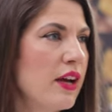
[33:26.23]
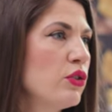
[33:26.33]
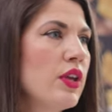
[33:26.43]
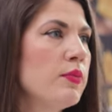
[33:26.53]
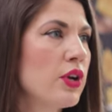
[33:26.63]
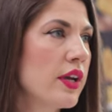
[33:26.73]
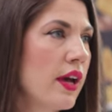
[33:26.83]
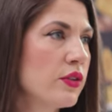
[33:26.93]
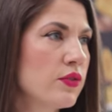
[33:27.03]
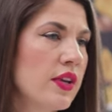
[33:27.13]
How do they
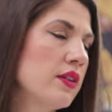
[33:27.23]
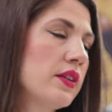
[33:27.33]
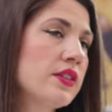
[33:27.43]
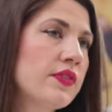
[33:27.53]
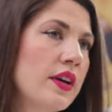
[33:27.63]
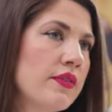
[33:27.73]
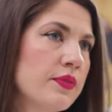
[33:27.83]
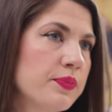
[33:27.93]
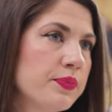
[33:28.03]
break out of their 9-to-5?